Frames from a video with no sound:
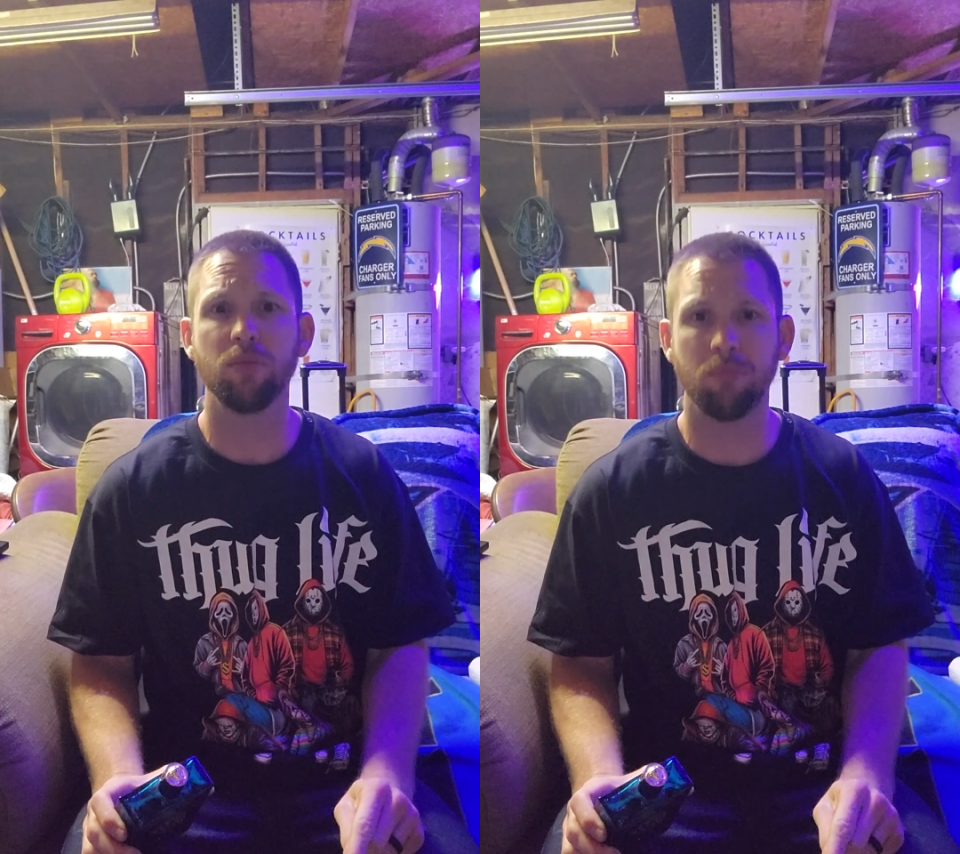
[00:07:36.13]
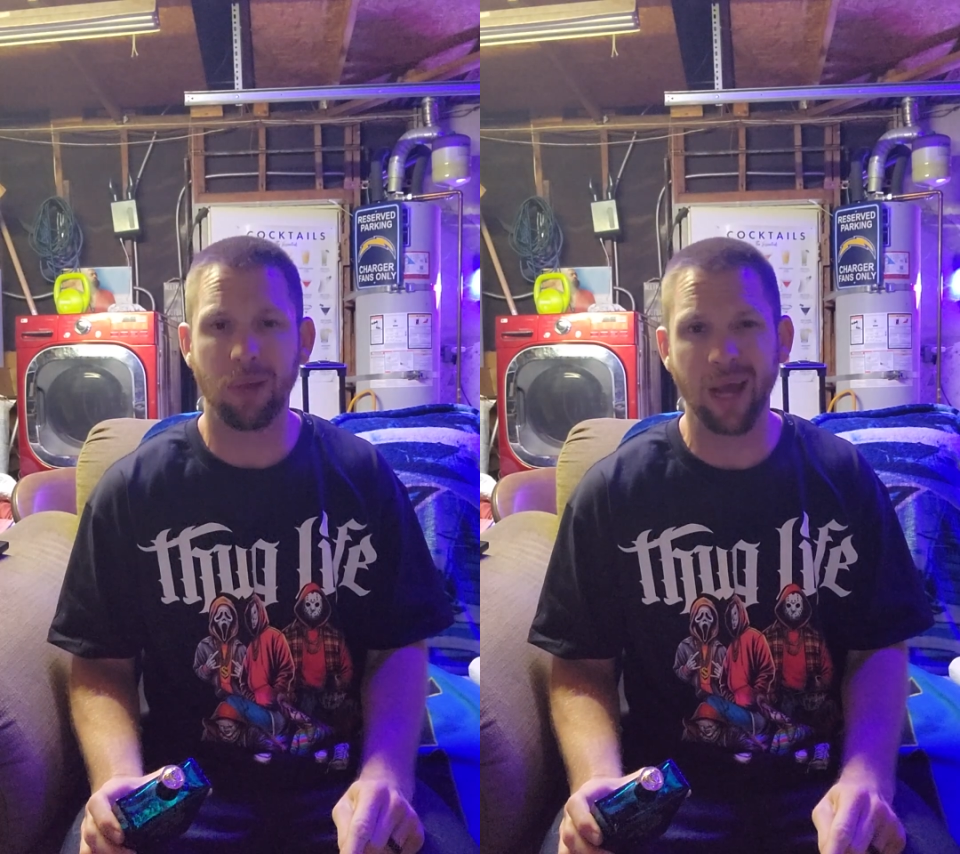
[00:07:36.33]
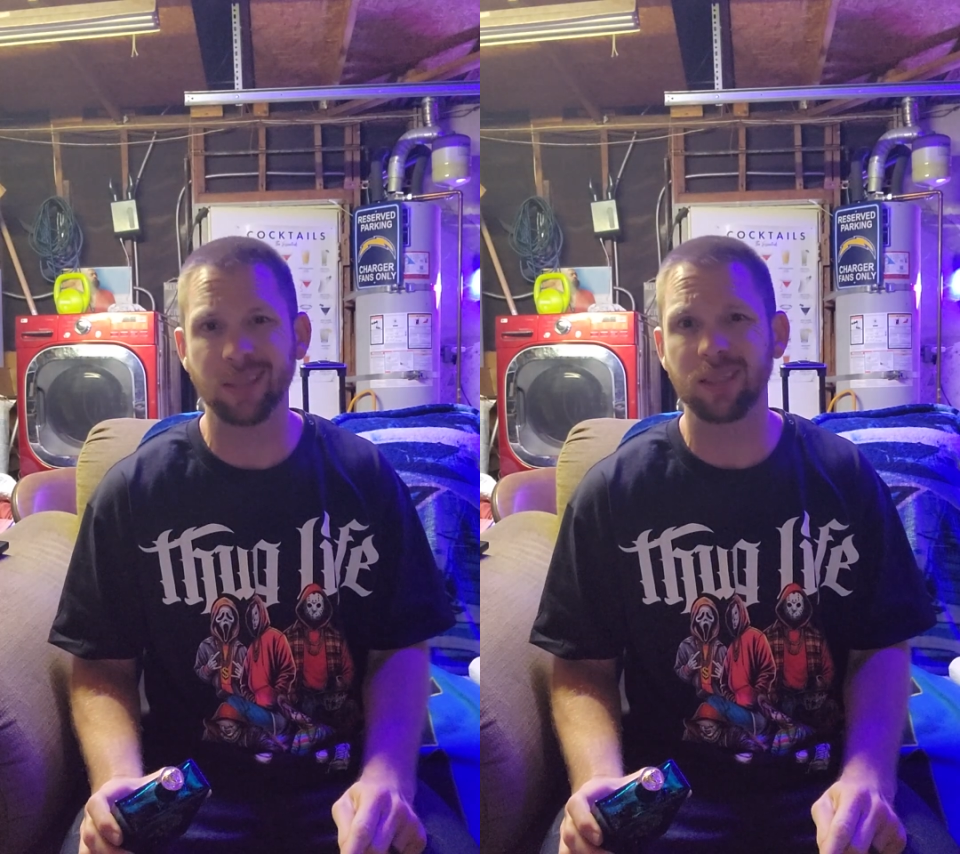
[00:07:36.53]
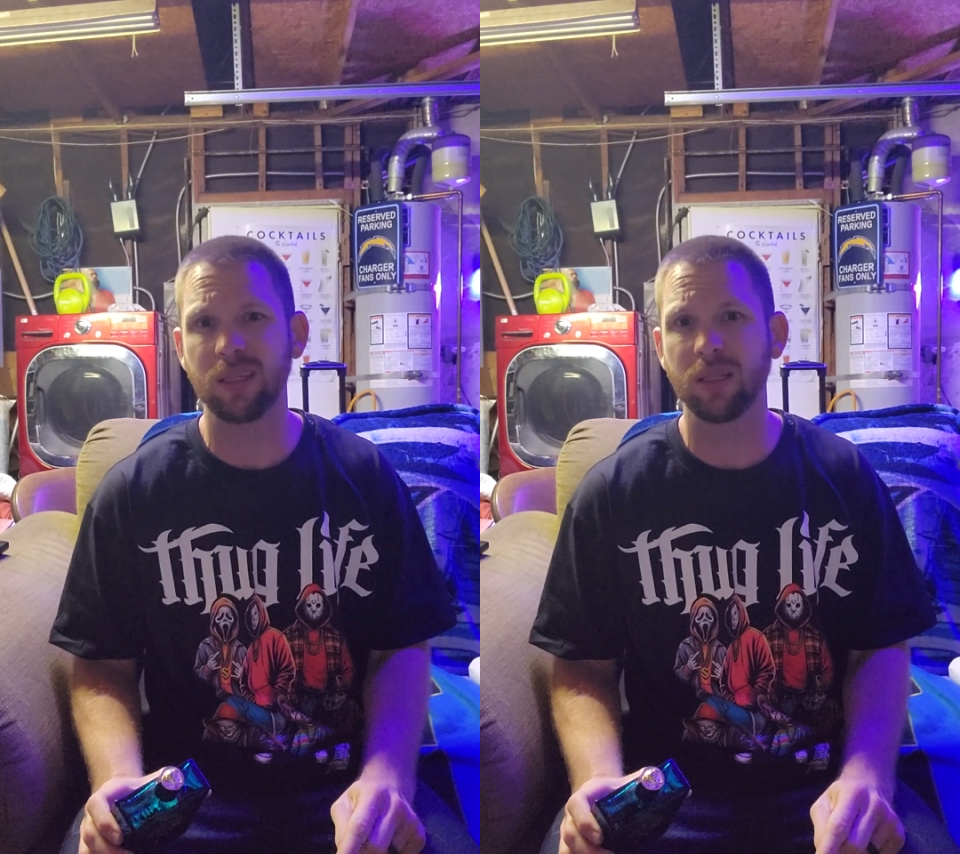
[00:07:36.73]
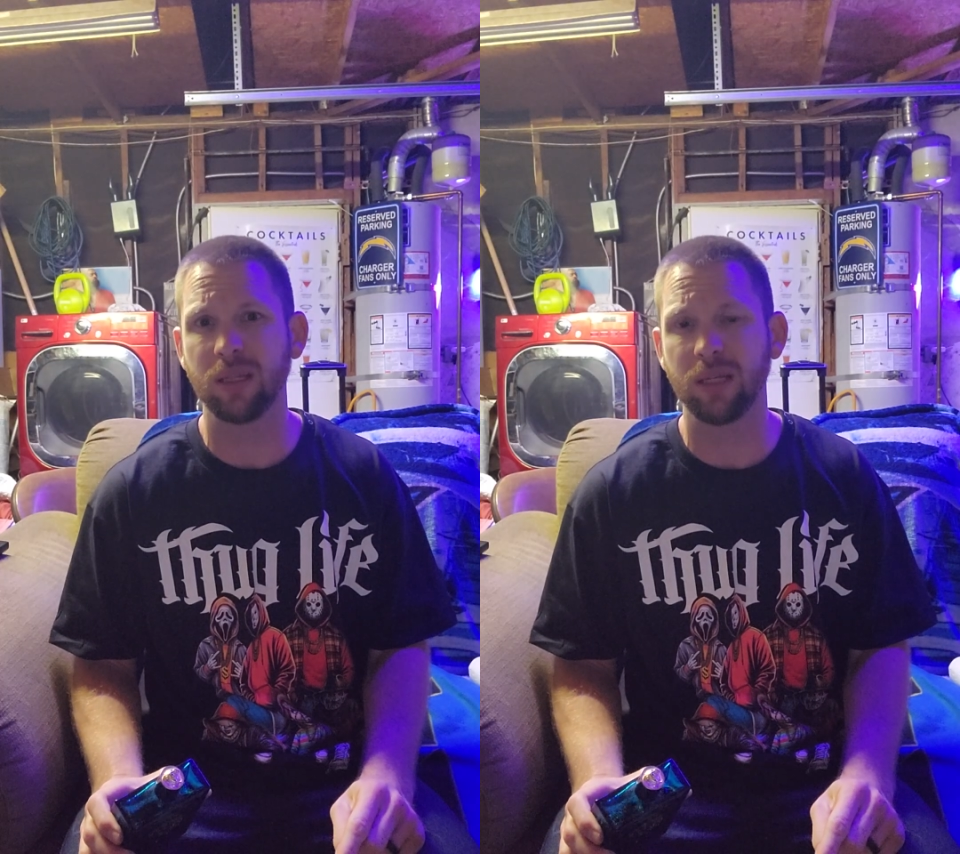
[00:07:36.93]

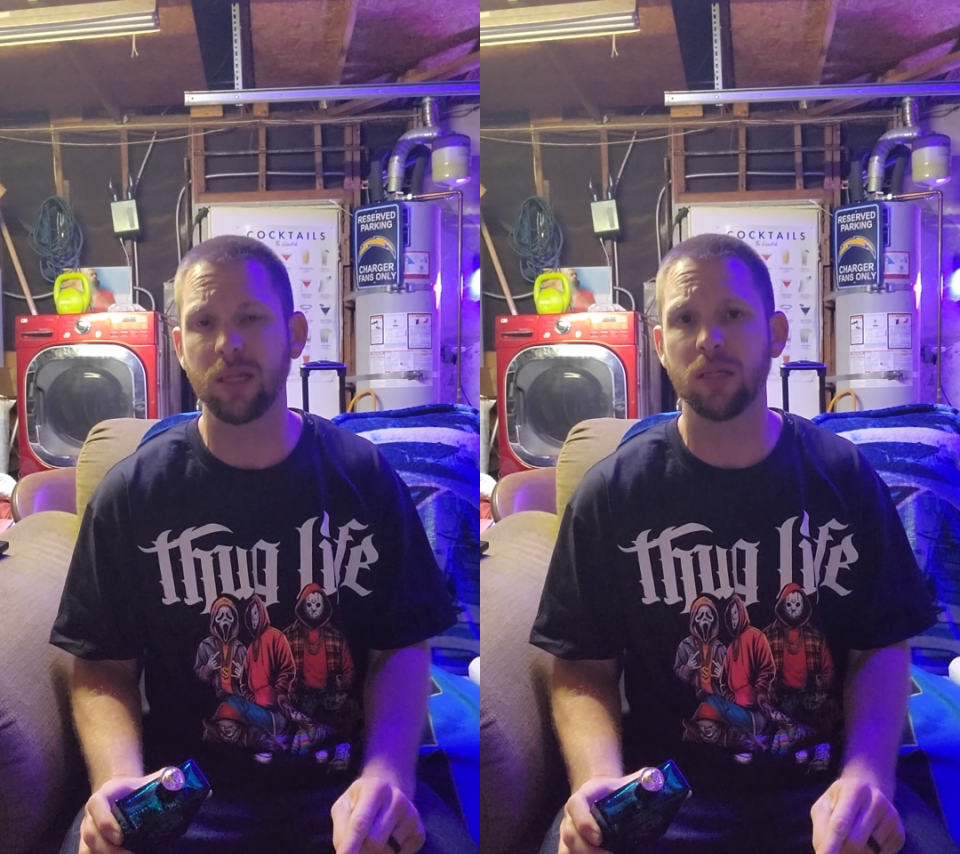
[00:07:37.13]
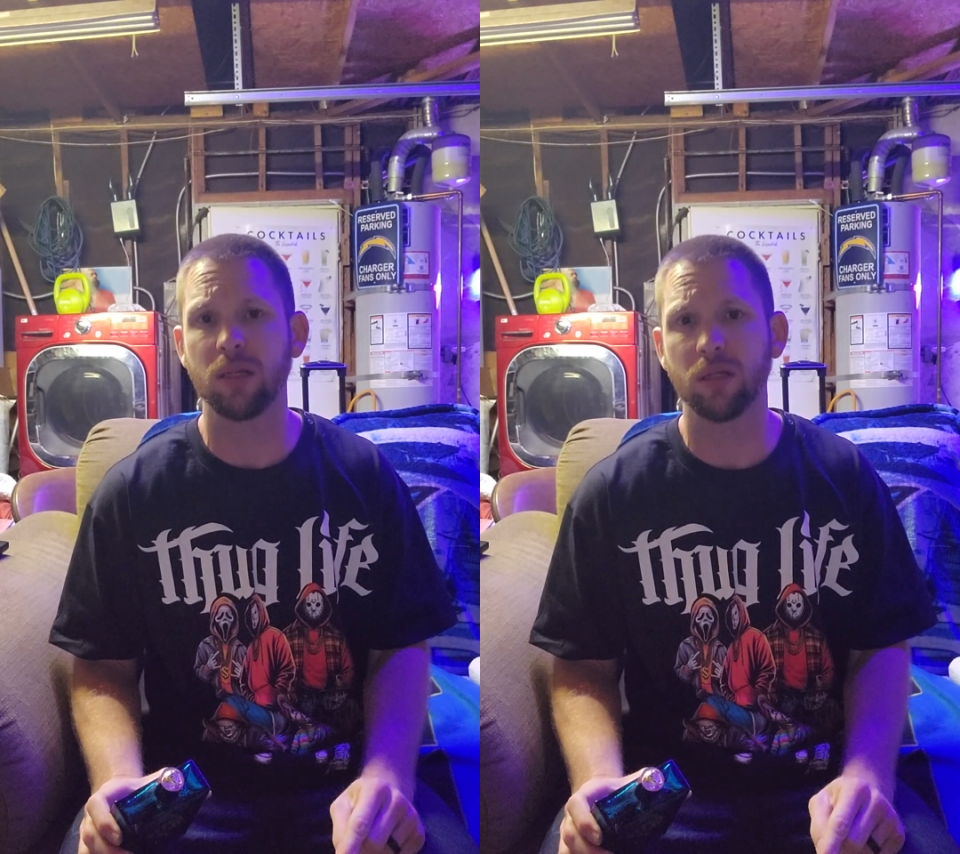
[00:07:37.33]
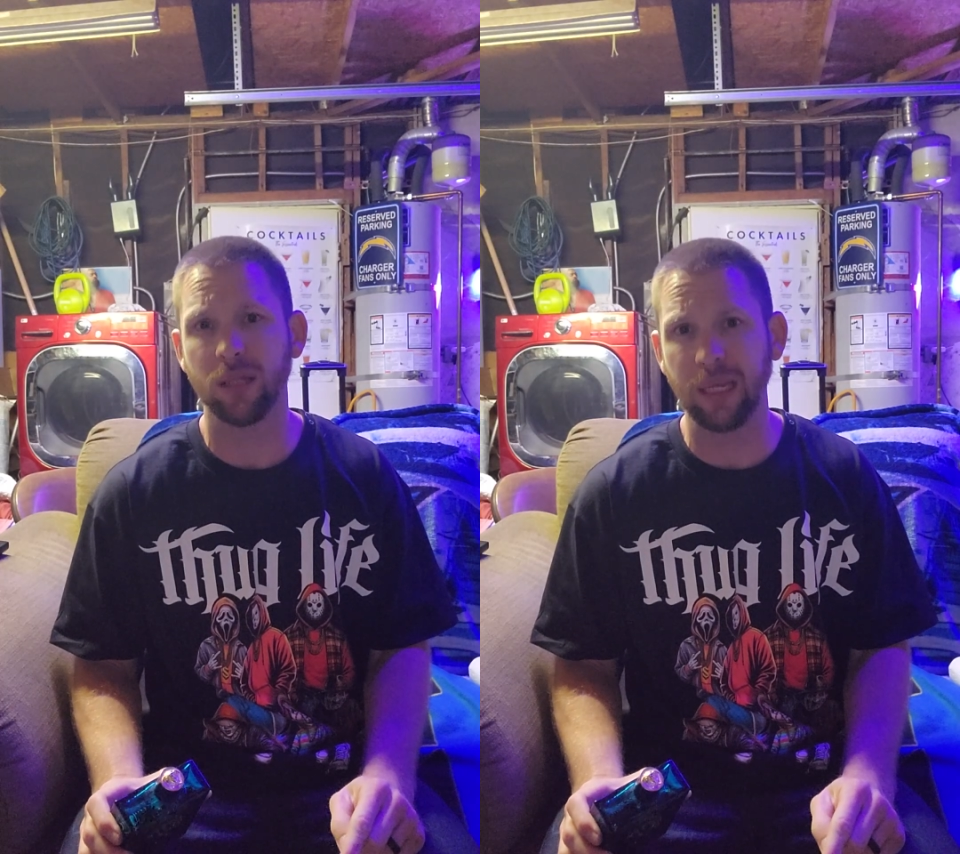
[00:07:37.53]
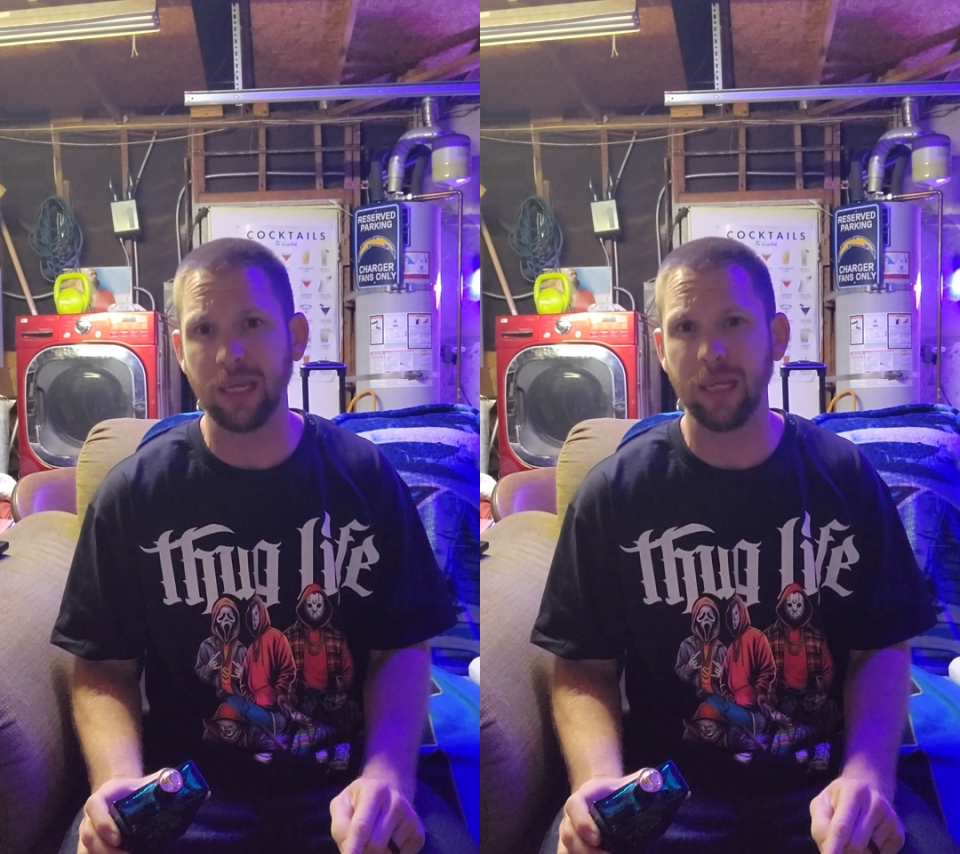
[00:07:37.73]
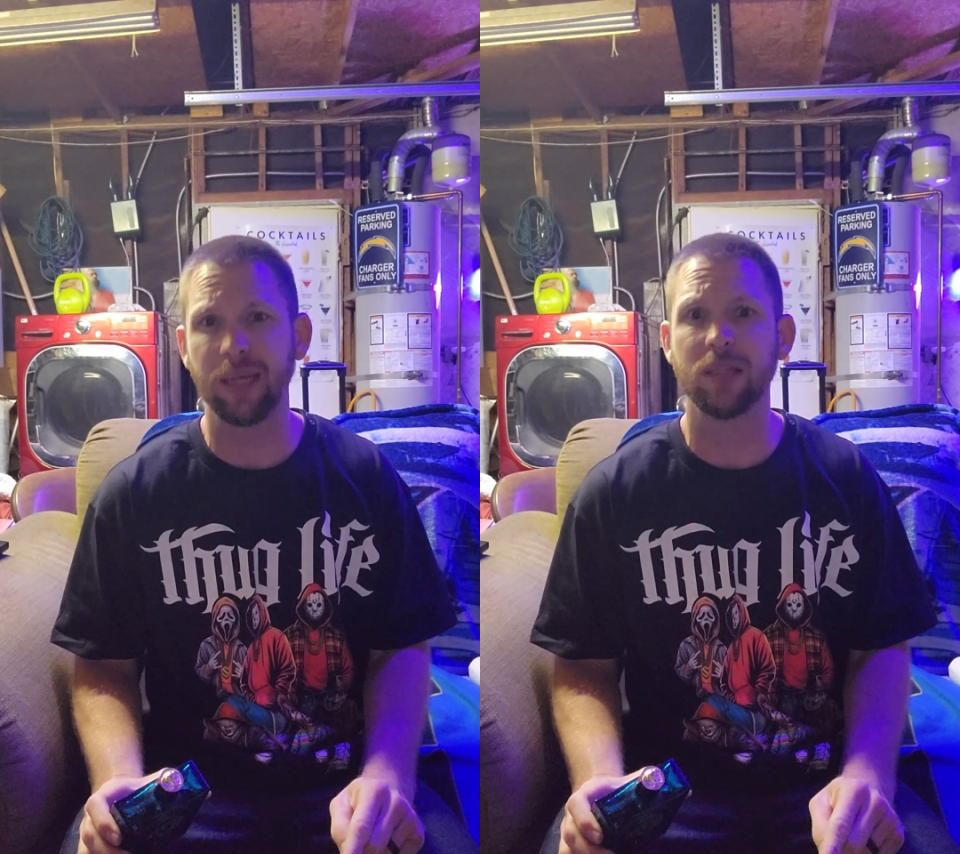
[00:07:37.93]

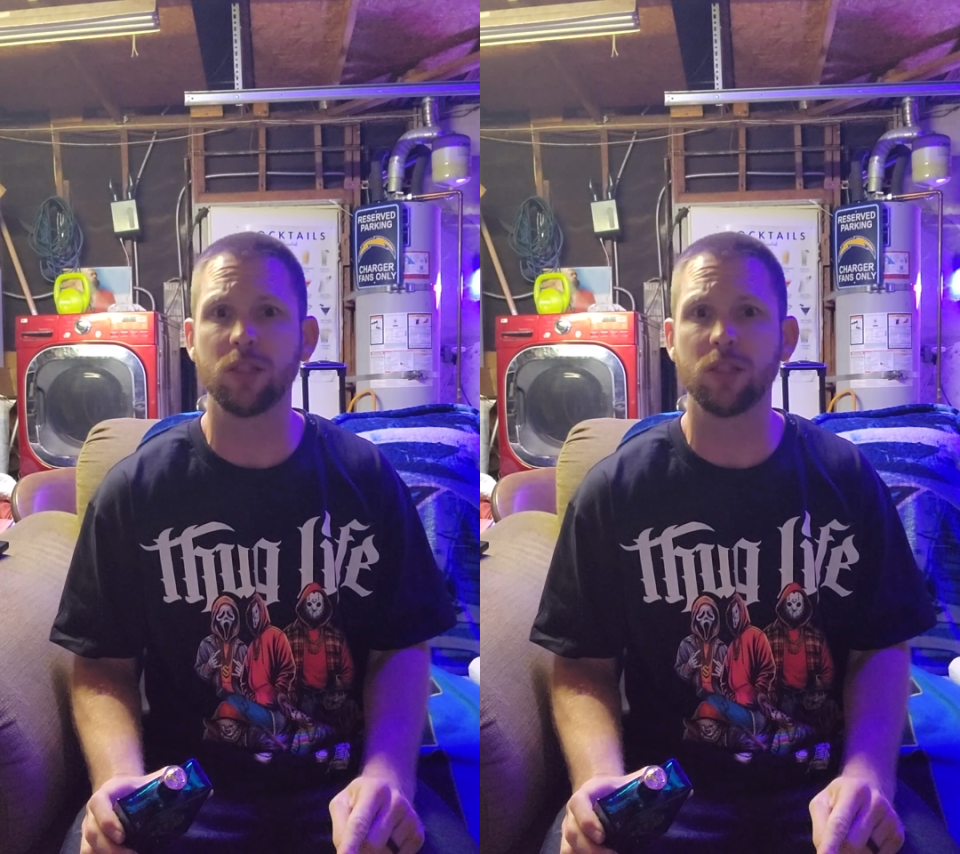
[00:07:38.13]
masculine-leaning,